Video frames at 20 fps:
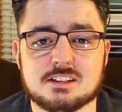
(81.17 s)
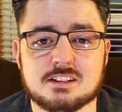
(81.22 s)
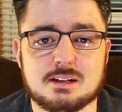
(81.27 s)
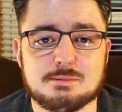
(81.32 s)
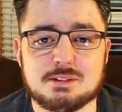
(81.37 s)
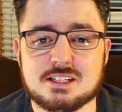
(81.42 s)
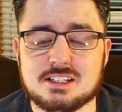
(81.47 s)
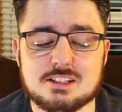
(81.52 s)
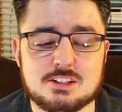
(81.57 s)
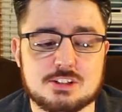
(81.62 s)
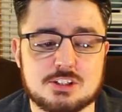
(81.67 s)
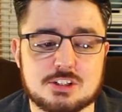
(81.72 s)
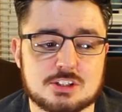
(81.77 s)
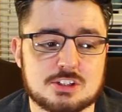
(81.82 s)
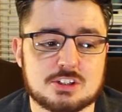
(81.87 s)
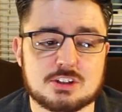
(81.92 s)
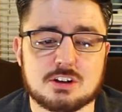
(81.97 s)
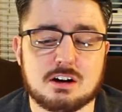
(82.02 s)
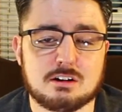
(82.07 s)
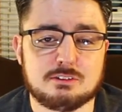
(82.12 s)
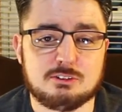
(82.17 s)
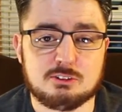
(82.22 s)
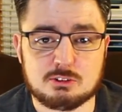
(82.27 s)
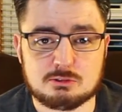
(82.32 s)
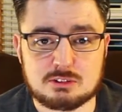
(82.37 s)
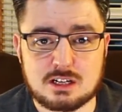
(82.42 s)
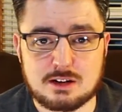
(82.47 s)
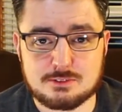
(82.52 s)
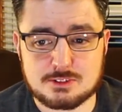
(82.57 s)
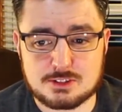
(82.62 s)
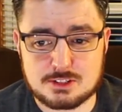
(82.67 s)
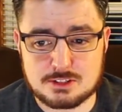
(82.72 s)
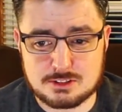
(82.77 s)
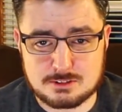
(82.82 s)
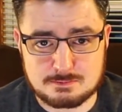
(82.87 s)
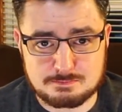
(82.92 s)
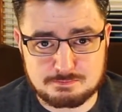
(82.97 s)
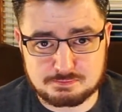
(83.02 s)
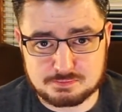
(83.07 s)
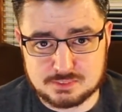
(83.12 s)
I mean, it is just chock full of
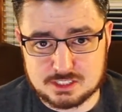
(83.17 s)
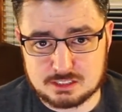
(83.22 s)
references.